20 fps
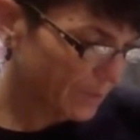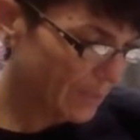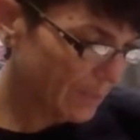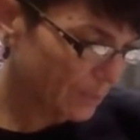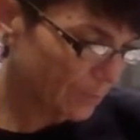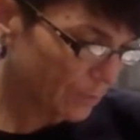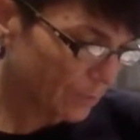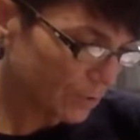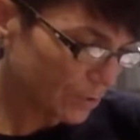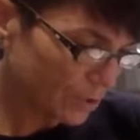
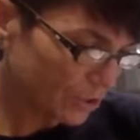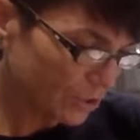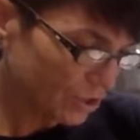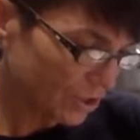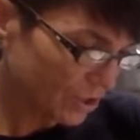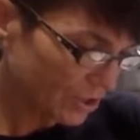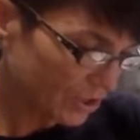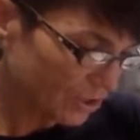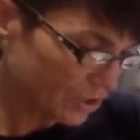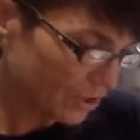and we're going to
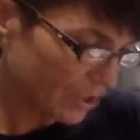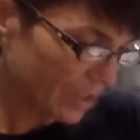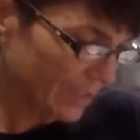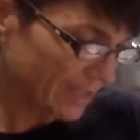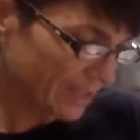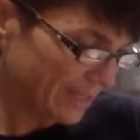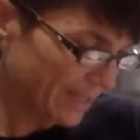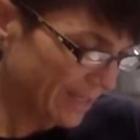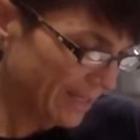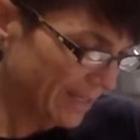change
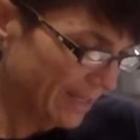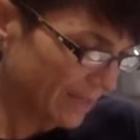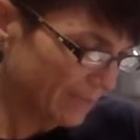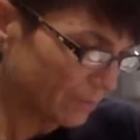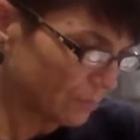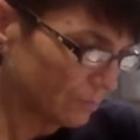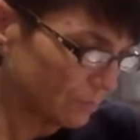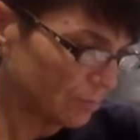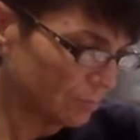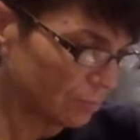that to
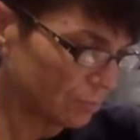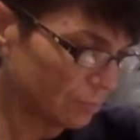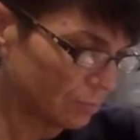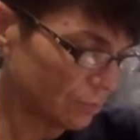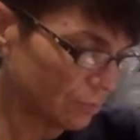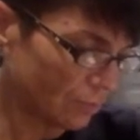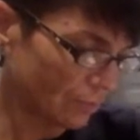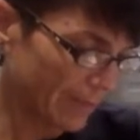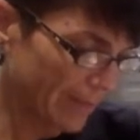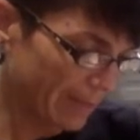ounce.
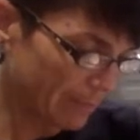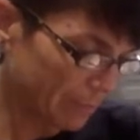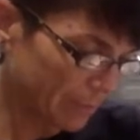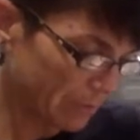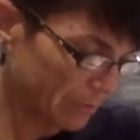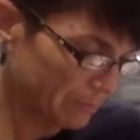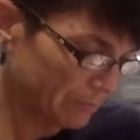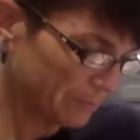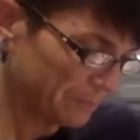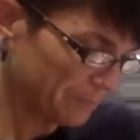Crap.
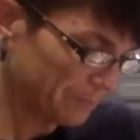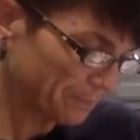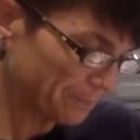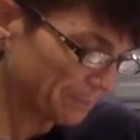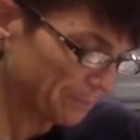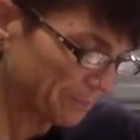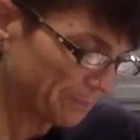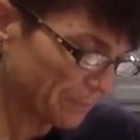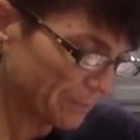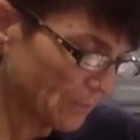
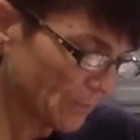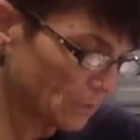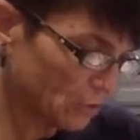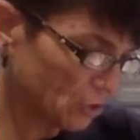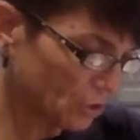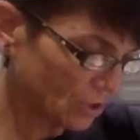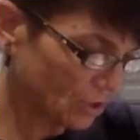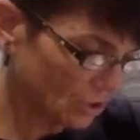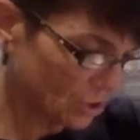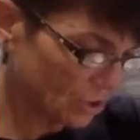
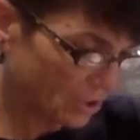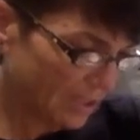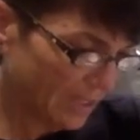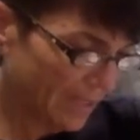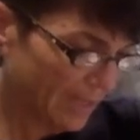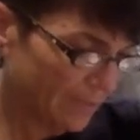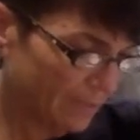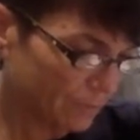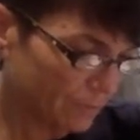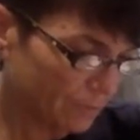Change it to
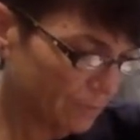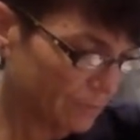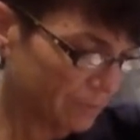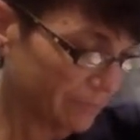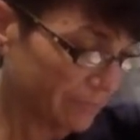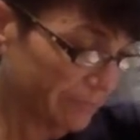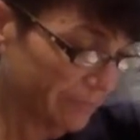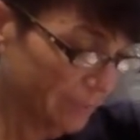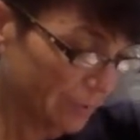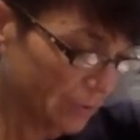
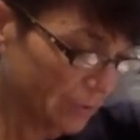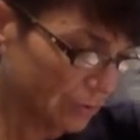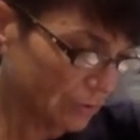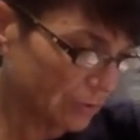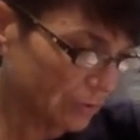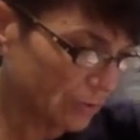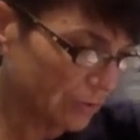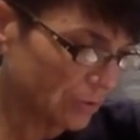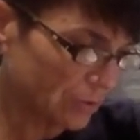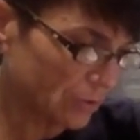ounces
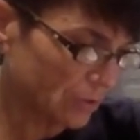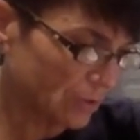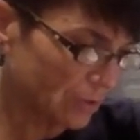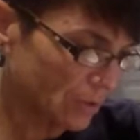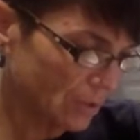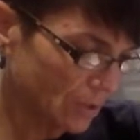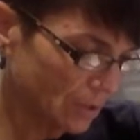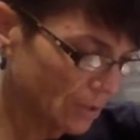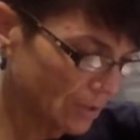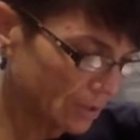first,
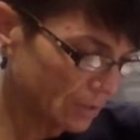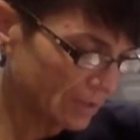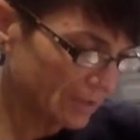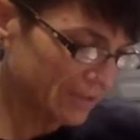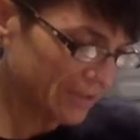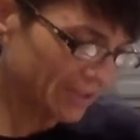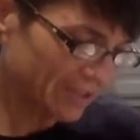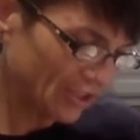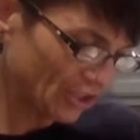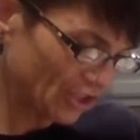
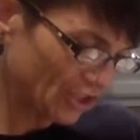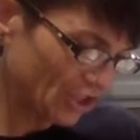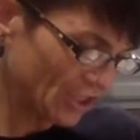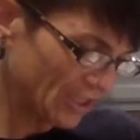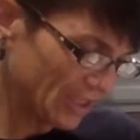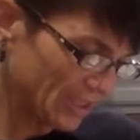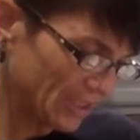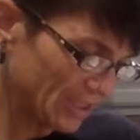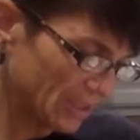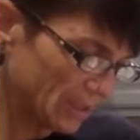because
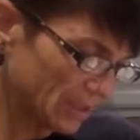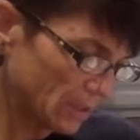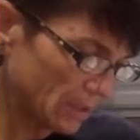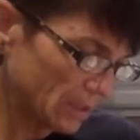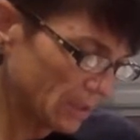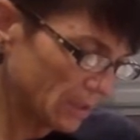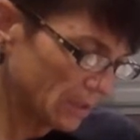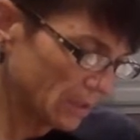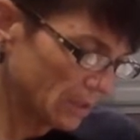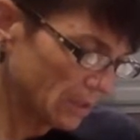
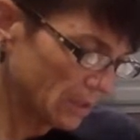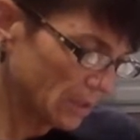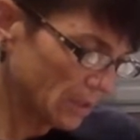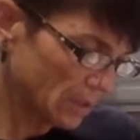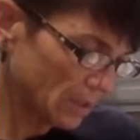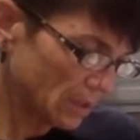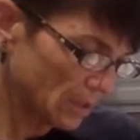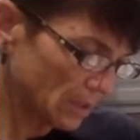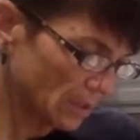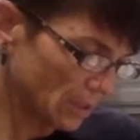cheese,
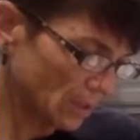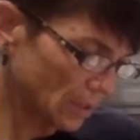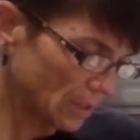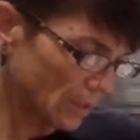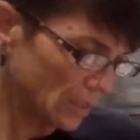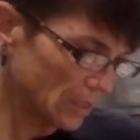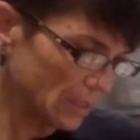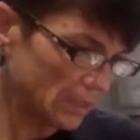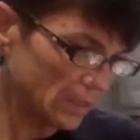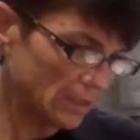a little
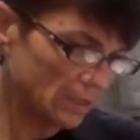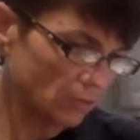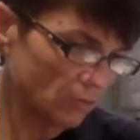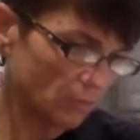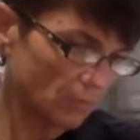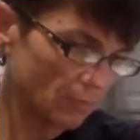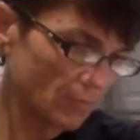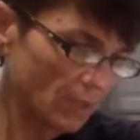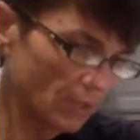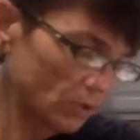easier to
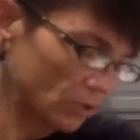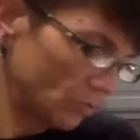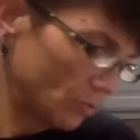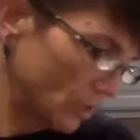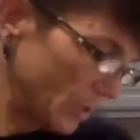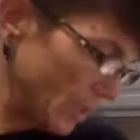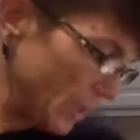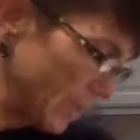measure in